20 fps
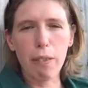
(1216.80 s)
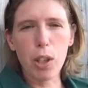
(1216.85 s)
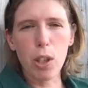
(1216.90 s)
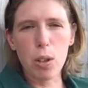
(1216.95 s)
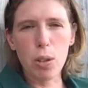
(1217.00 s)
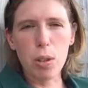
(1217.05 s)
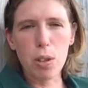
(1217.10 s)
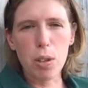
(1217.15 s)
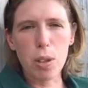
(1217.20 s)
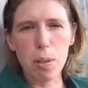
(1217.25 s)

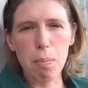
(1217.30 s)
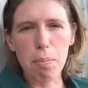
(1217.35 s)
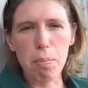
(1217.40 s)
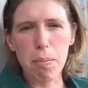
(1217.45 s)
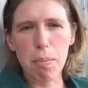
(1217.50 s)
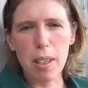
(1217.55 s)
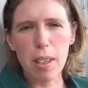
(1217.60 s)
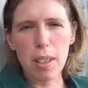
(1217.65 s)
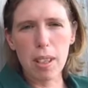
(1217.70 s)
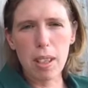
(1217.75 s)
got
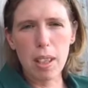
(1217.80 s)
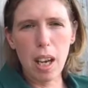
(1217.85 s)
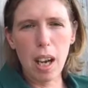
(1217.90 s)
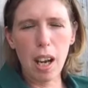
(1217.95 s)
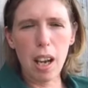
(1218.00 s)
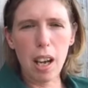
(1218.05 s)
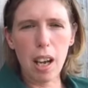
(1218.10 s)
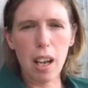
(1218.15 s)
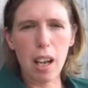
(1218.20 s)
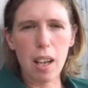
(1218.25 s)
some
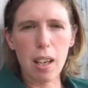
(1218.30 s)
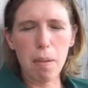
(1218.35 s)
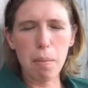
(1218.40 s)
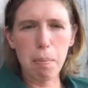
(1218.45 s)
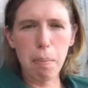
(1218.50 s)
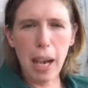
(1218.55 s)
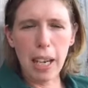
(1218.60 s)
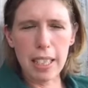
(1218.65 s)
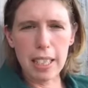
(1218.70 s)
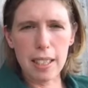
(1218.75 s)

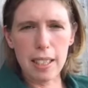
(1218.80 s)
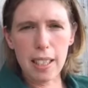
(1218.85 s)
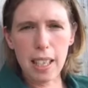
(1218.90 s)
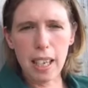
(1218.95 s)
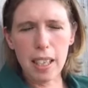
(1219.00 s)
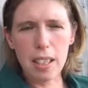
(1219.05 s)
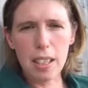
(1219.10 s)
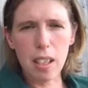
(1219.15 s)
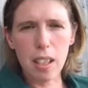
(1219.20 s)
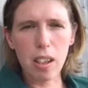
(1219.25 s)
pennies
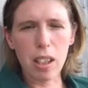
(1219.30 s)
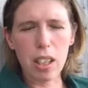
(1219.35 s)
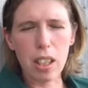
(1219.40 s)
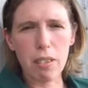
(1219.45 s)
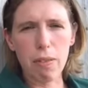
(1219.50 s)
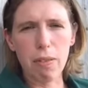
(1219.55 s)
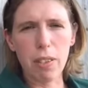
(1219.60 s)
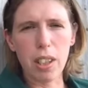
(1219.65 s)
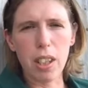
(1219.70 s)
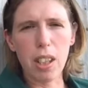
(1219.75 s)
set aside
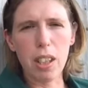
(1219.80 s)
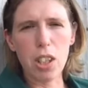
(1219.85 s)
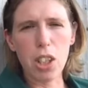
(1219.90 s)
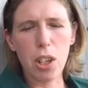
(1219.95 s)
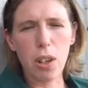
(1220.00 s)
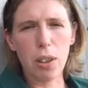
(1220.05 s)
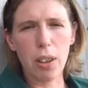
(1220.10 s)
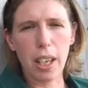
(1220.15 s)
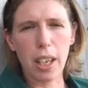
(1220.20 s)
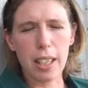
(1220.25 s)
for
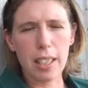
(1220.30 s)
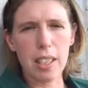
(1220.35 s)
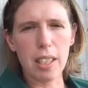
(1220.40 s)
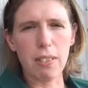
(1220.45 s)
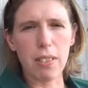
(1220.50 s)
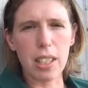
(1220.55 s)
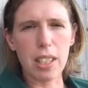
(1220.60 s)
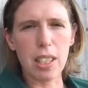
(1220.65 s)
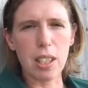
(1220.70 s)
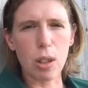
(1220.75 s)
youth
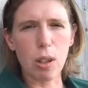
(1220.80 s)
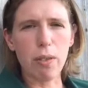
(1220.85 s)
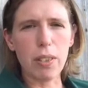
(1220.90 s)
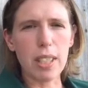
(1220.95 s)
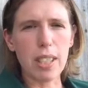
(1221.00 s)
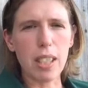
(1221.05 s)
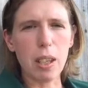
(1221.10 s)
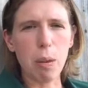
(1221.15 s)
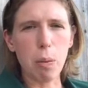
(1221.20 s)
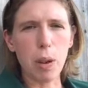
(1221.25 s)
activities,
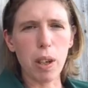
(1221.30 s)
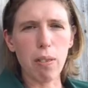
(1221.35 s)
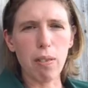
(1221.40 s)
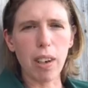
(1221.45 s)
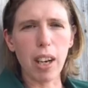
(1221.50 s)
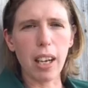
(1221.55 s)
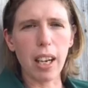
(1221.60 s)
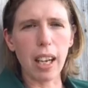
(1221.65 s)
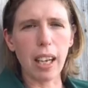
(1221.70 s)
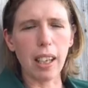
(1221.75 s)
obviously we're
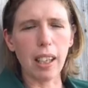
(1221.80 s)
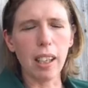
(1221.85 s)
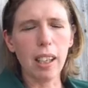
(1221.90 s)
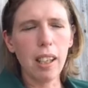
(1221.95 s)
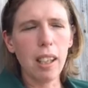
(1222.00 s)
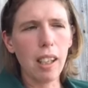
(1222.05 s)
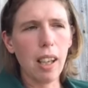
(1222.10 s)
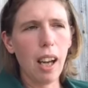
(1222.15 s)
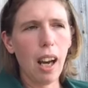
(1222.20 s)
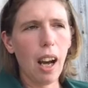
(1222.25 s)
running
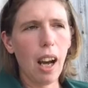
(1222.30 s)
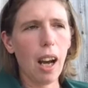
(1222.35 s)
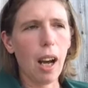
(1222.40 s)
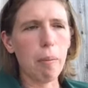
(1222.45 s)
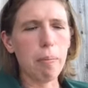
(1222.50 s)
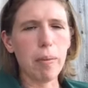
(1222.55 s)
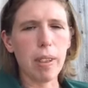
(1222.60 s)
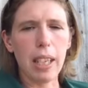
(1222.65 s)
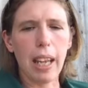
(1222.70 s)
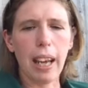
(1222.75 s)

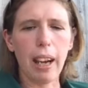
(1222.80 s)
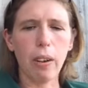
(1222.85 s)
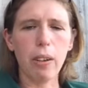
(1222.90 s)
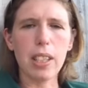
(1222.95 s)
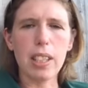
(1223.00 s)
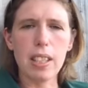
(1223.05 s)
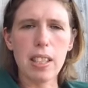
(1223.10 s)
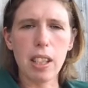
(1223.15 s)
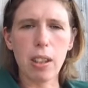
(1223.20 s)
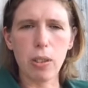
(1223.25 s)
now
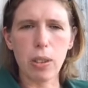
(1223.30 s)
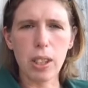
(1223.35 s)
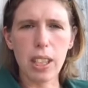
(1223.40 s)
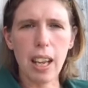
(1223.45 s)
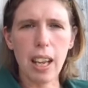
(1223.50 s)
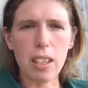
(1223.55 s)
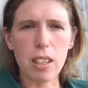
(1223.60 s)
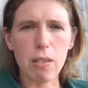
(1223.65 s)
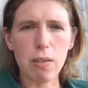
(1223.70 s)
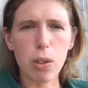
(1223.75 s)
until the
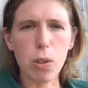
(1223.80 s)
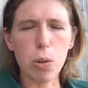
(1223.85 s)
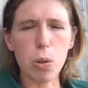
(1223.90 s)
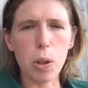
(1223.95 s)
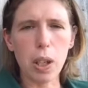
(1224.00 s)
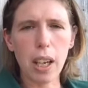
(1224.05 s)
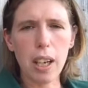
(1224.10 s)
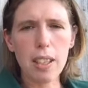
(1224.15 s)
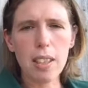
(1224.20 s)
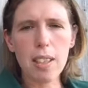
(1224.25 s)
end of
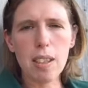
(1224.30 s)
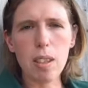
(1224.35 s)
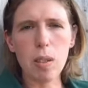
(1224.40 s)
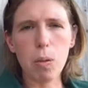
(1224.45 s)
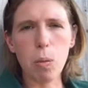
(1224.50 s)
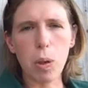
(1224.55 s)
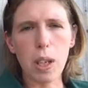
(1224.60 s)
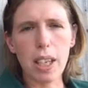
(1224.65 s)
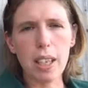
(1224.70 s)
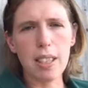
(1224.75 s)
August.
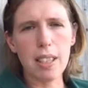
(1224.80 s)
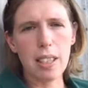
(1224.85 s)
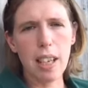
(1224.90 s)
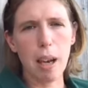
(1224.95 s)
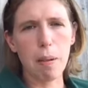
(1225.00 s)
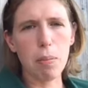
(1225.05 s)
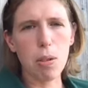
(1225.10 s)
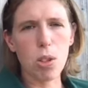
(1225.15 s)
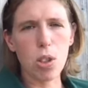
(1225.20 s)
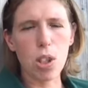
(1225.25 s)
We
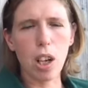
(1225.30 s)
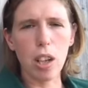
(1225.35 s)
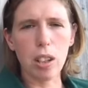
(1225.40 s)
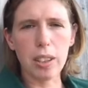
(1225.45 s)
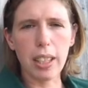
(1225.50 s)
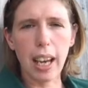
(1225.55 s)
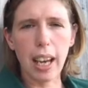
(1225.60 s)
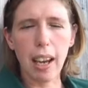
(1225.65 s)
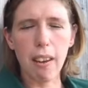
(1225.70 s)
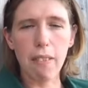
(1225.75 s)
accept
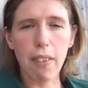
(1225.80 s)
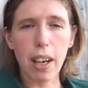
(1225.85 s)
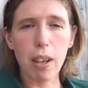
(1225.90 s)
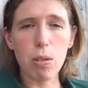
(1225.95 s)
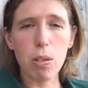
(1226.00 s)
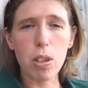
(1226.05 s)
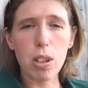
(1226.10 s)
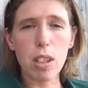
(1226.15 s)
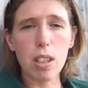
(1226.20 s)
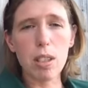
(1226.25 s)
childcare
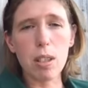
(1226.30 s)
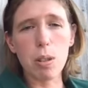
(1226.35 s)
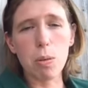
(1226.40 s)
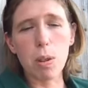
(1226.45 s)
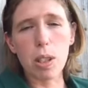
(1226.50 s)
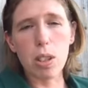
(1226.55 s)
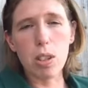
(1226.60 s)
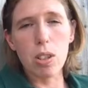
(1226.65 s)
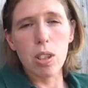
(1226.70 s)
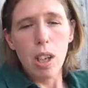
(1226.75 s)
vouchers,
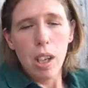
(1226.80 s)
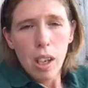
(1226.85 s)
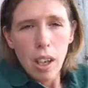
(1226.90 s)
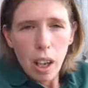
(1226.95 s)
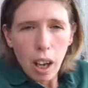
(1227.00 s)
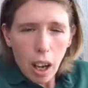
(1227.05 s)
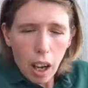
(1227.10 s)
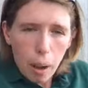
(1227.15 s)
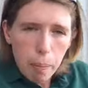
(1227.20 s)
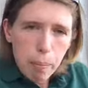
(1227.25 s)
which
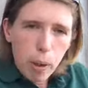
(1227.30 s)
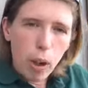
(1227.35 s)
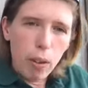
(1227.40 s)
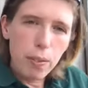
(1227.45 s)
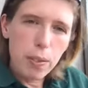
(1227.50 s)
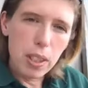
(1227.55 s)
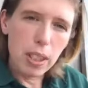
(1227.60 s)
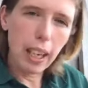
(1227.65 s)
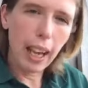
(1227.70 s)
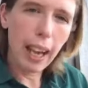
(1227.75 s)

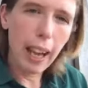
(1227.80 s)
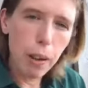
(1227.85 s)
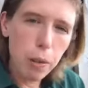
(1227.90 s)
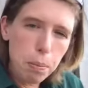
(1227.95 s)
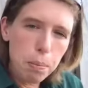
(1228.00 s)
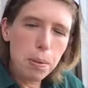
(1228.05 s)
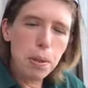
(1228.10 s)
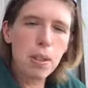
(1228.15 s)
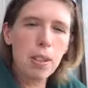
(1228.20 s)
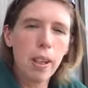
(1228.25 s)
often
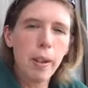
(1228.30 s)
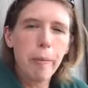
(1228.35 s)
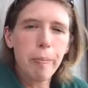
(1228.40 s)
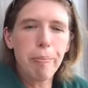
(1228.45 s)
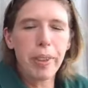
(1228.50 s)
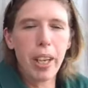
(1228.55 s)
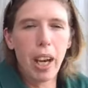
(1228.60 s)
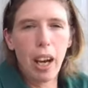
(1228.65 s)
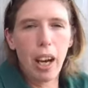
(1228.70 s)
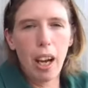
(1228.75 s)
helps.
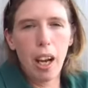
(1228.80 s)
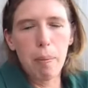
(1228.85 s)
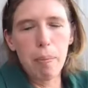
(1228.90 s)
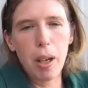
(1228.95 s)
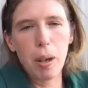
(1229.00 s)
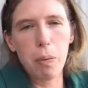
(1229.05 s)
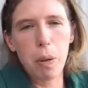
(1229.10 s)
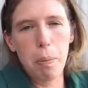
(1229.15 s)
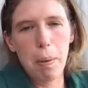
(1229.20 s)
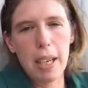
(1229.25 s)

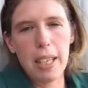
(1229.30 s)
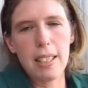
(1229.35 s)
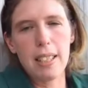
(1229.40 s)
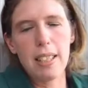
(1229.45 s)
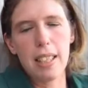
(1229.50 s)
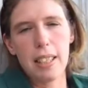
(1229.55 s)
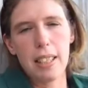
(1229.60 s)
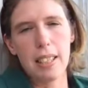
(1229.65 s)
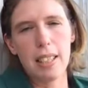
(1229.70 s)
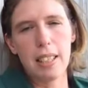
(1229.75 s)
And we're
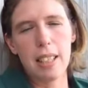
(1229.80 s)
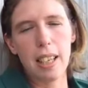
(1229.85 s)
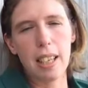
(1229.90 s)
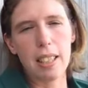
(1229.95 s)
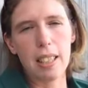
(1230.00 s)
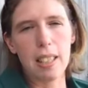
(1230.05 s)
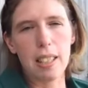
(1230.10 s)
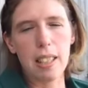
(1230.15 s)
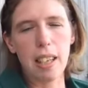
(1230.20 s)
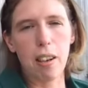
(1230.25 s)
based, as I said,
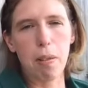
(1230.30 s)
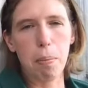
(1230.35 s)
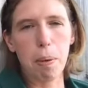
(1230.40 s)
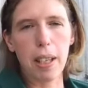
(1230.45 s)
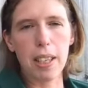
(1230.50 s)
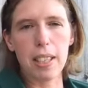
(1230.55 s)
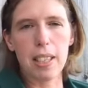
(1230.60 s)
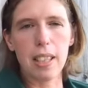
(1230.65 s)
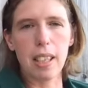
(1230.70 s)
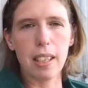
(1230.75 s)
in South
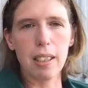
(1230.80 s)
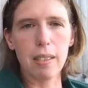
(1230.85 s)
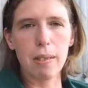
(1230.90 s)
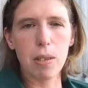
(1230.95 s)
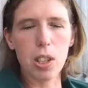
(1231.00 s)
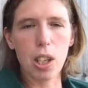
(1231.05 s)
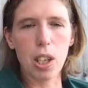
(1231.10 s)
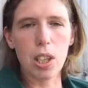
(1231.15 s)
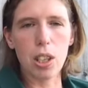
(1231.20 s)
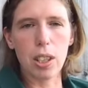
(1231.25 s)
Petherton,
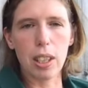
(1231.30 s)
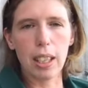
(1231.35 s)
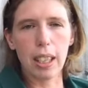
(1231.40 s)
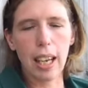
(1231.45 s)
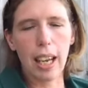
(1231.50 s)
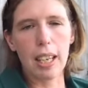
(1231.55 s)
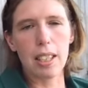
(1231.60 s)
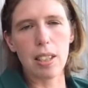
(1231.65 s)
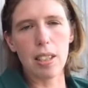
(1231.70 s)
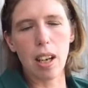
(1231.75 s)
so you can
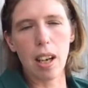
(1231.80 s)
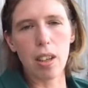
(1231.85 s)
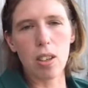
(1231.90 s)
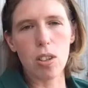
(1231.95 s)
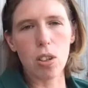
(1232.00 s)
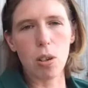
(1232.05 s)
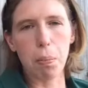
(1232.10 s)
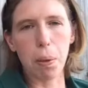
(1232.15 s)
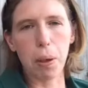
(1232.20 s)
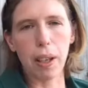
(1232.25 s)
get in
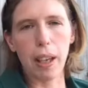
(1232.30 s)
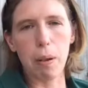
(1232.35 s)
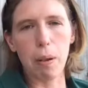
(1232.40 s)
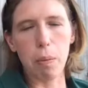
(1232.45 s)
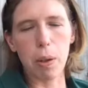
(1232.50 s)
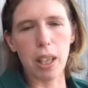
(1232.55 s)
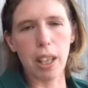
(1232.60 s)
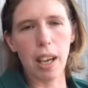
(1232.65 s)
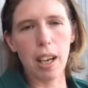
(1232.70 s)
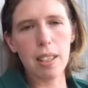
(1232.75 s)
touch and book in
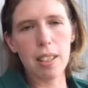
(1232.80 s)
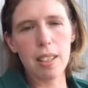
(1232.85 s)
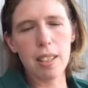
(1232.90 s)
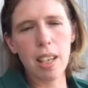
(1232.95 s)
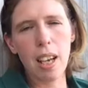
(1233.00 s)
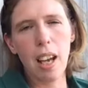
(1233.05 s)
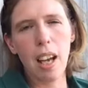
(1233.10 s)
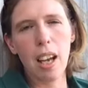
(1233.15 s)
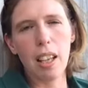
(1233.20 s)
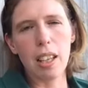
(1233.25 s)
with us.
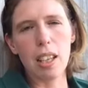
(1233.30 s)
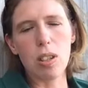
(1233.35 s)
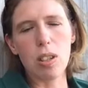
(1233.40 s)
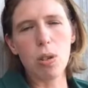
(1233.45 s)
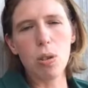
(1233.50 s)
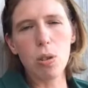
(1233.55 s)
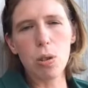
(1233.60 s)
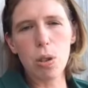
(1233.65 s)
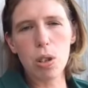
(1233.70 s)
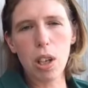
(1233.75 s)
There's
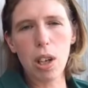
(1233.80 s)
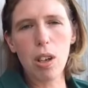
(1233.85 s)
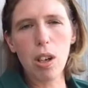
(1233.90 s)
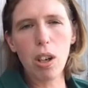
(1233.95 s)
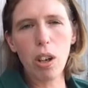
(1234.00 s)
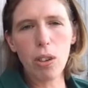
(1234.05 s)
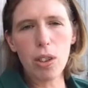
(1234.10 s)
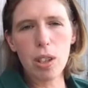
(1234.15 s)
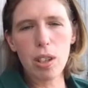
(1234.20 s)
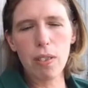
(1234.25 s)
also
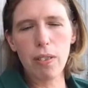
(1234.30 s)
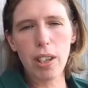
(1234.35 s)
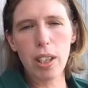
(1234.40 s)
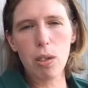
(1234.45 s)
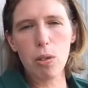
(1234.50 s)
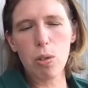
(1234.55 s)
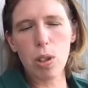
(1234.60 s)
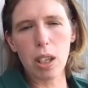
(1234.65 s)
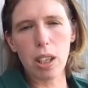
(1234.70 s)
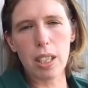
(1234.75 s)
lots of
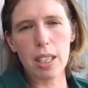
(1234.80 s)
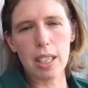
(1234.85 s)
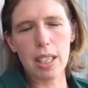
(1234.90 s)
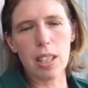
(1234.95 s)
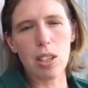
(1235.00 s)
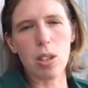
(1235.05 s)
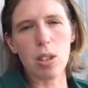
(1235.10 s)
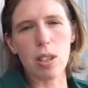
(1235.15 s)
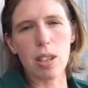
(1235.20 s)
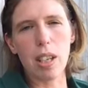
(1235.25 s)
other
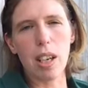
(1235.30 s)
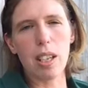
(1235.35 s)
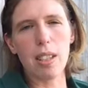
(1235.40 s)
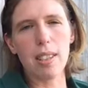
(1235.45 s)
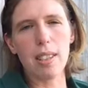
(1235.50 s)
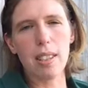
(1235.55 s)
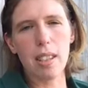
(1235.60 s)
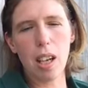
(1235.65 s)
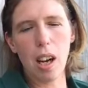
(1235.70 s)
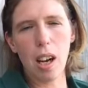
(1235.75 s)
organisations that are
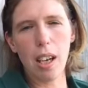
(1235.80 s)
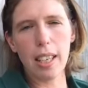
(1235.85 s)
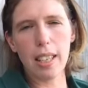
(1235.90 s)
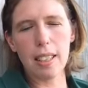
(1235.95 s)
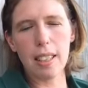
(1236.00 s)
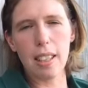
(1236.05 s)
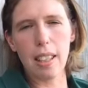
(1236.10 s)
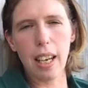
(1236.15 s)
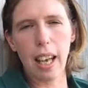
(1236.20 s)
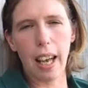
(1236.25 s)
starting
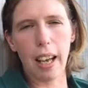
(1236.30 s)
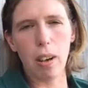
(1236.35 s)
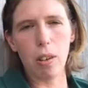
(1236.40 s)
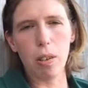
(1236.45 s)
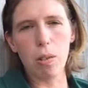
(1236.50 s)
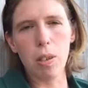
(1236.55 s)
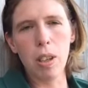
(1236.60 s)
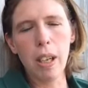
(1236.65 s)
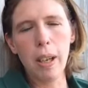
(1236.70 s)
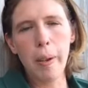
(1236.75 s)
to
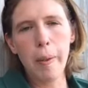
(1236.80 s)
now